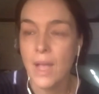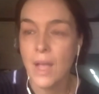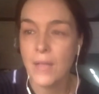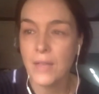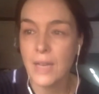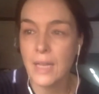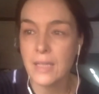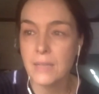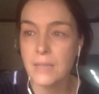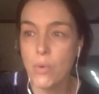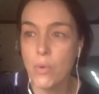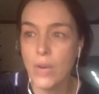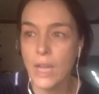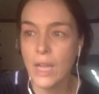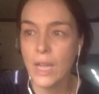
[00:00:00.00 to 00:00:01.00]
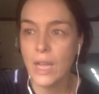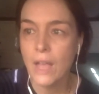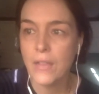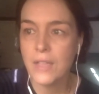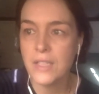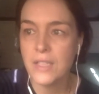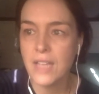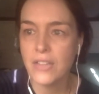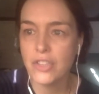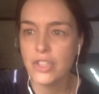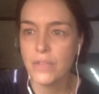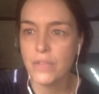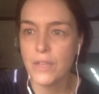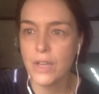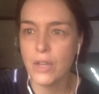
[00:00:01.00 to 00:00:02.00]
The next morning, the attention
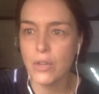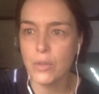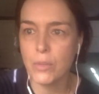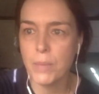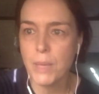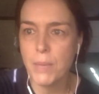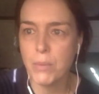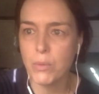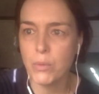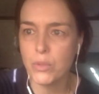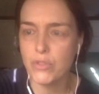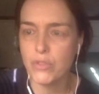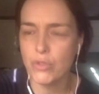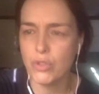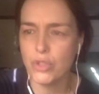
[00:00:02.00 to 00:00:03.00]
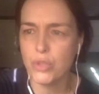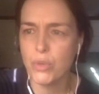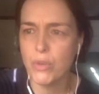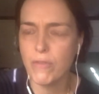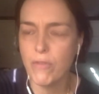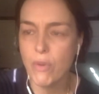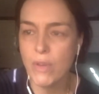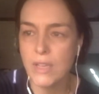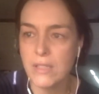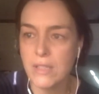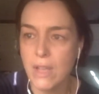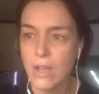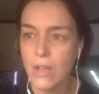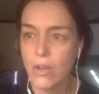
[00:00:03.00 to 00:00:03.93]
of the local people was drawn to a voice